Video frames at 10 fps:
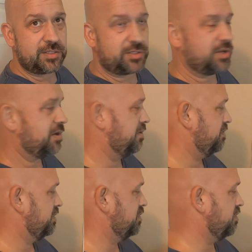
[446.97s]

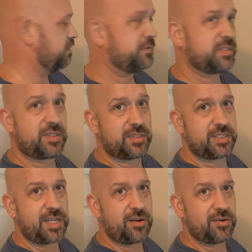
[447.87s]
So you're the
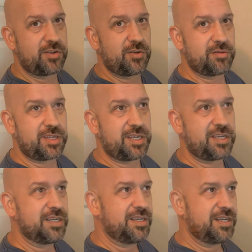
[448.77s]
facilitator, you're
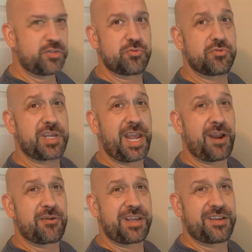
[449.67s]
the Drew
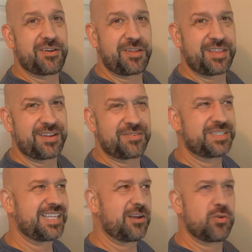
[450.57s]
Carey on the,
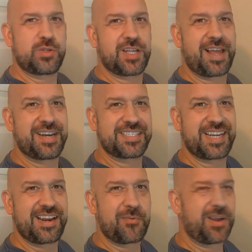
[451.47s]
what's that, whose line is
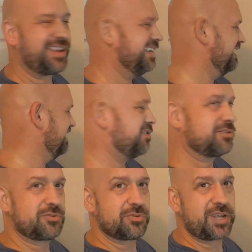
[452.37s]
it anyway?
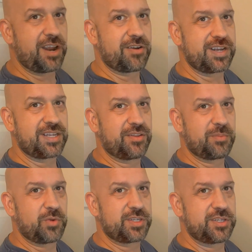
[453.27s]
You're Drew Carey
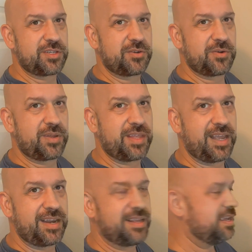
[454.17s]
telling them what to do, and
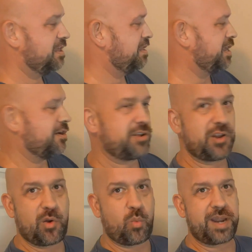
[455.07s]
then they're
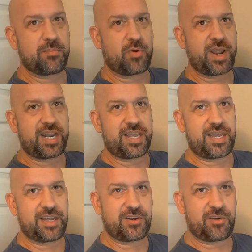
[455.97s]
your Wayne
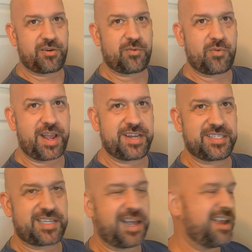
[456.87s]
Brady and your
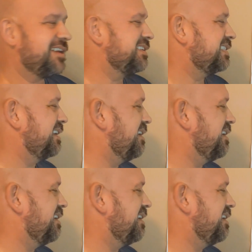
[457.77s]
Ryan Stiles